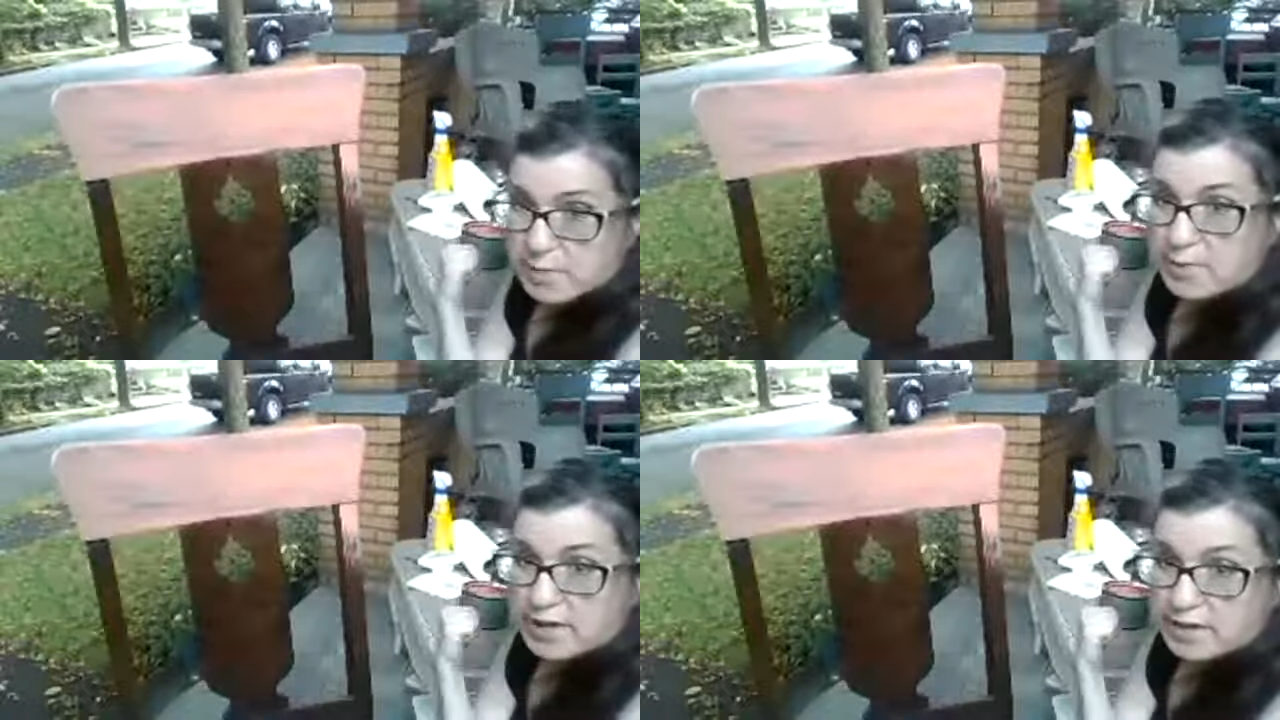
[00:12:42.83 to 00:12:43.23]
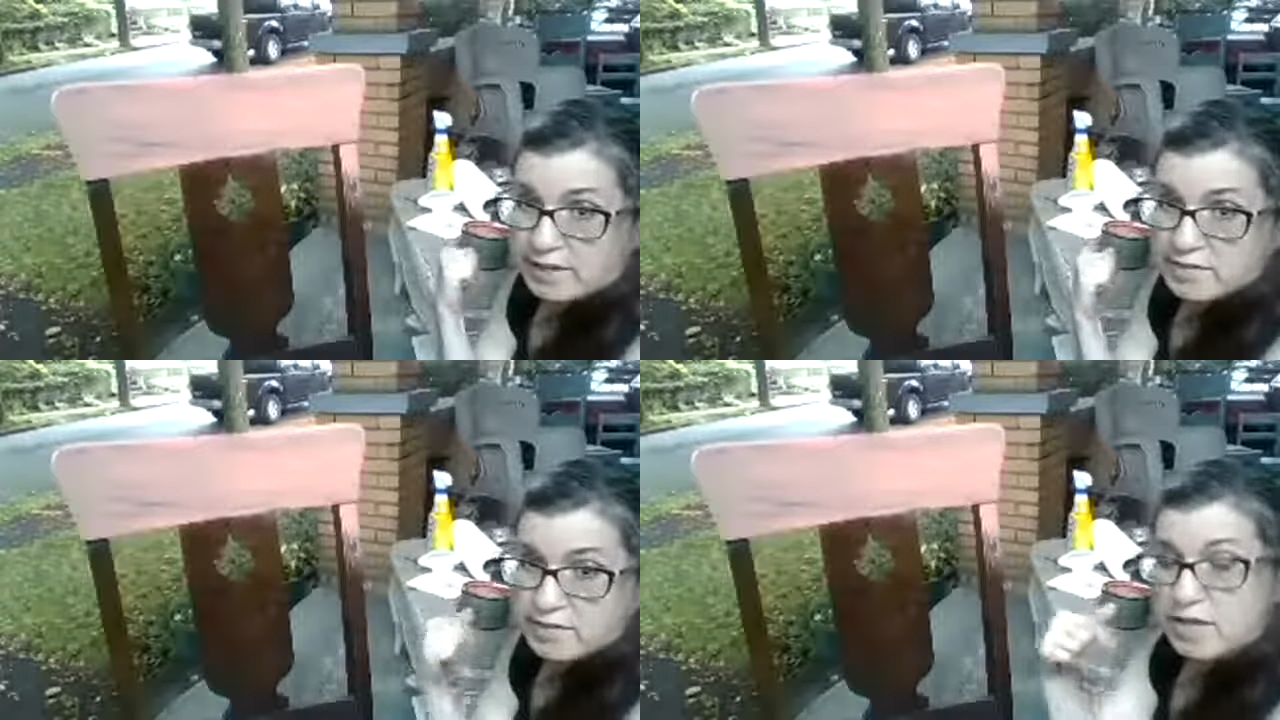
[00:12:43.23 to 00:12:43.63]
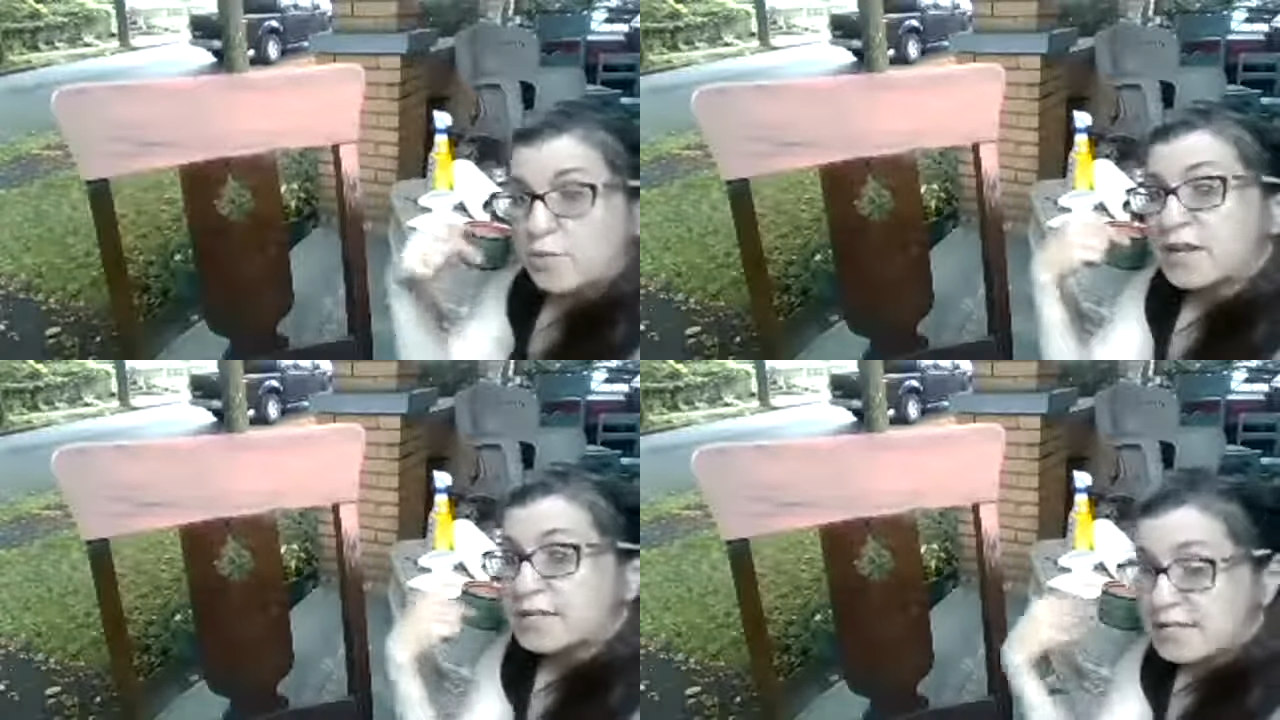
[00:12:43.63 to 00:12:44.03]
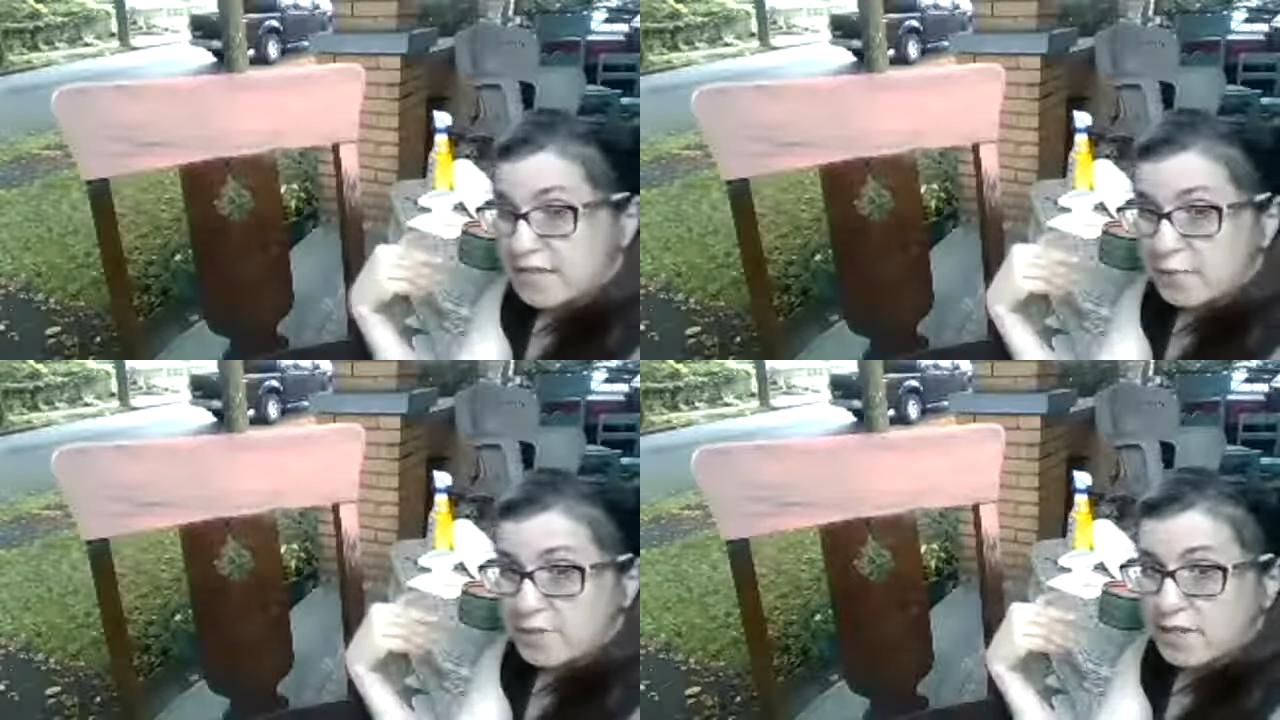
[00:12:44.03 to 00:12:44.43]
into my paint cans. I don't want to
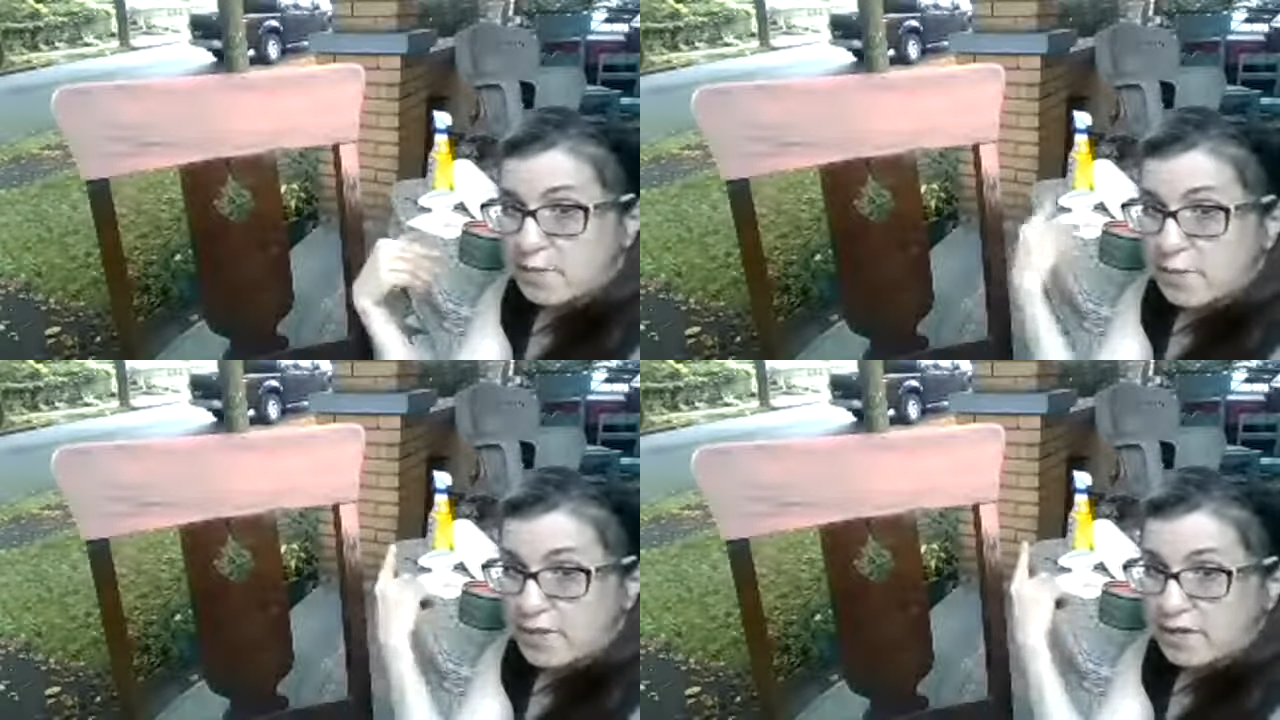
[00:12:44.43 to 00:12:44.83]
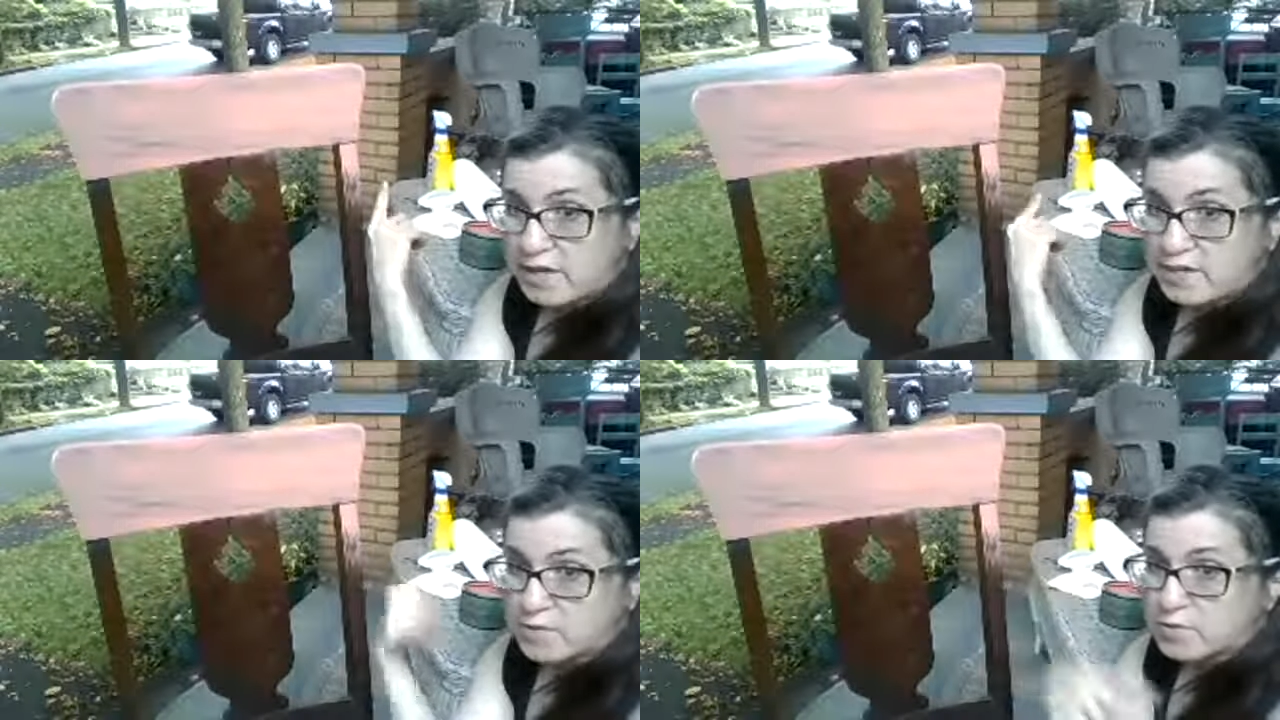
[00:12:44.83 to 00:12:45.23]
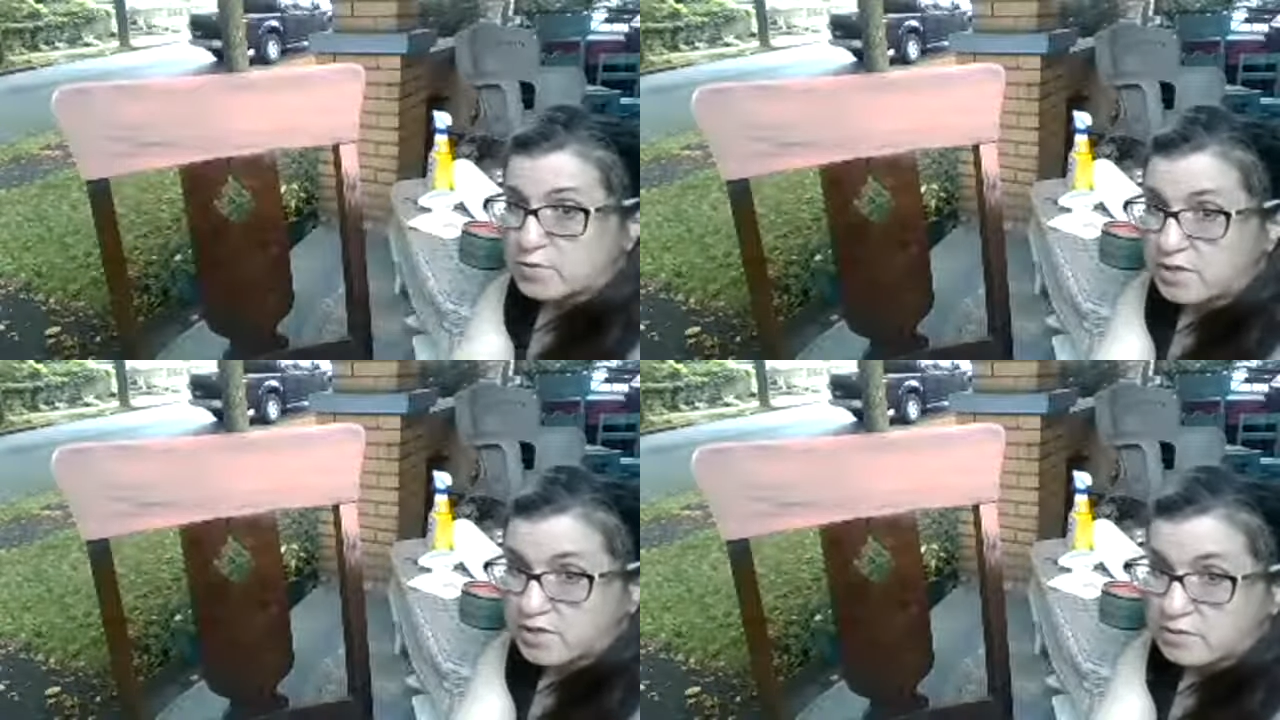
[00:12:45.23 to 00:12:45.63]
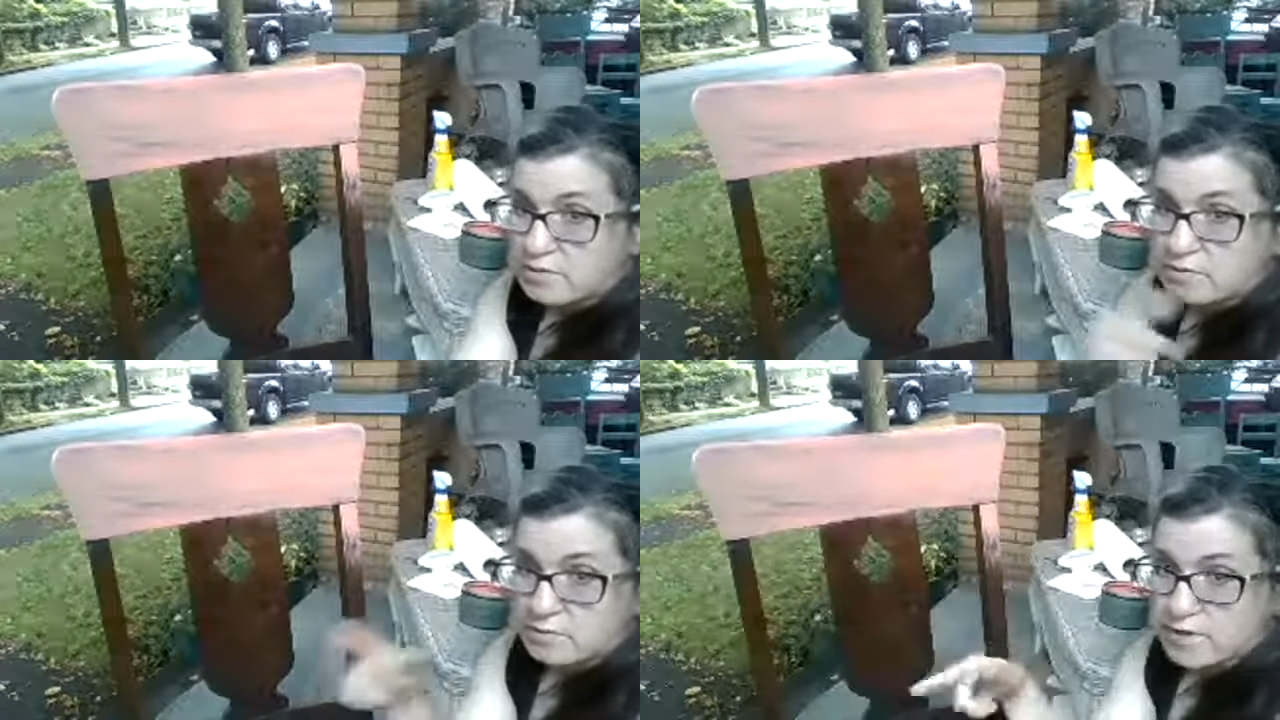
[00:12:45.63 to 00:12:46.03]
contaminate my paint cans with the
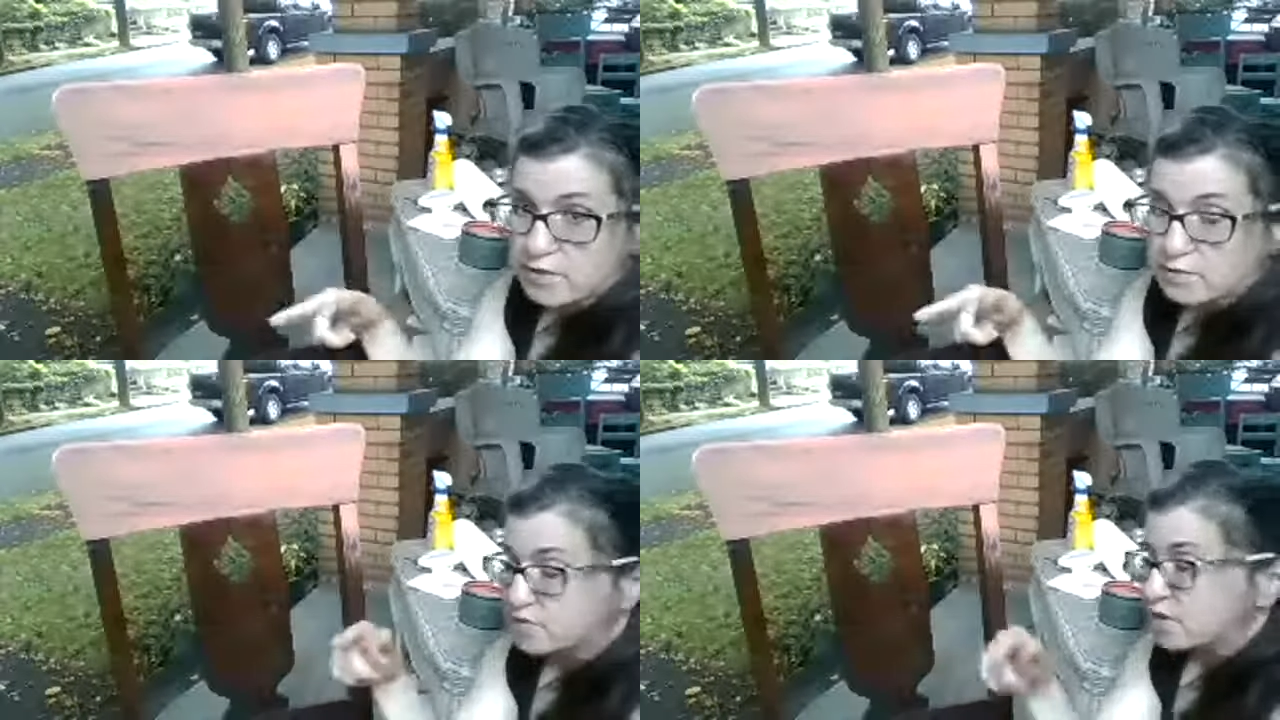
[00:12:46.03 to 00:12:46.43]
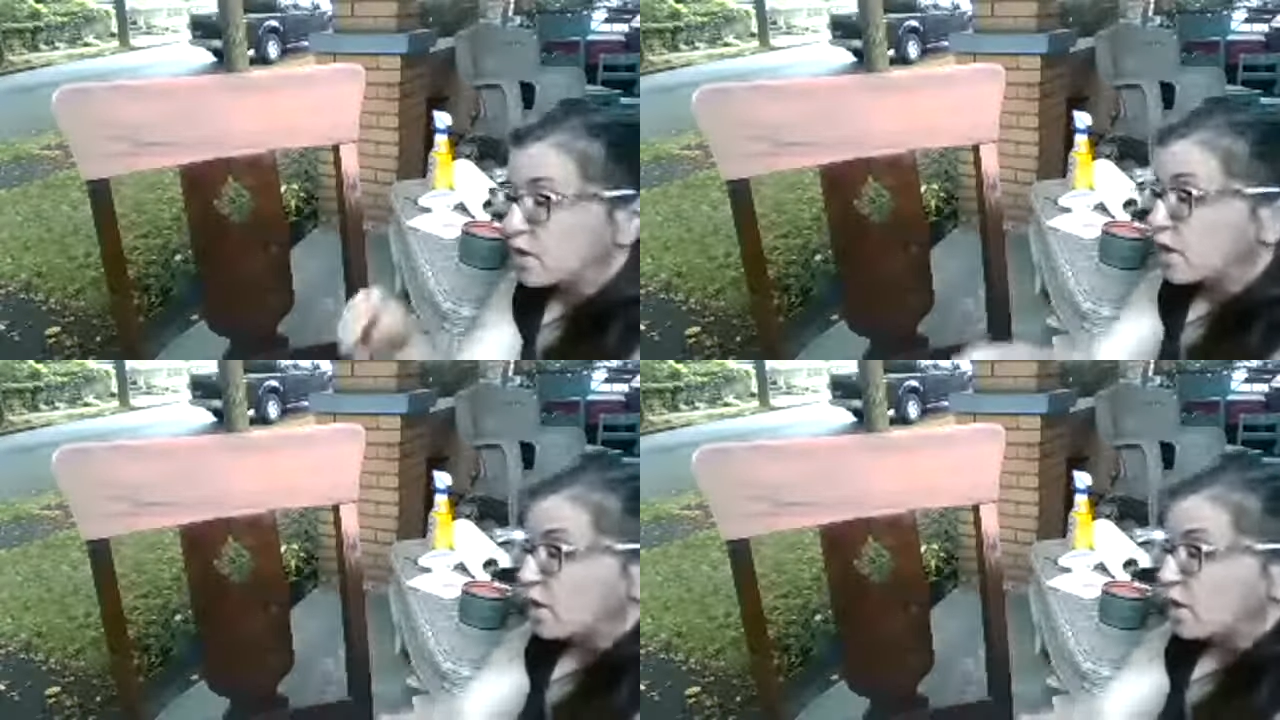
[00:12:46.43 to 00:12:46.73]
other colors.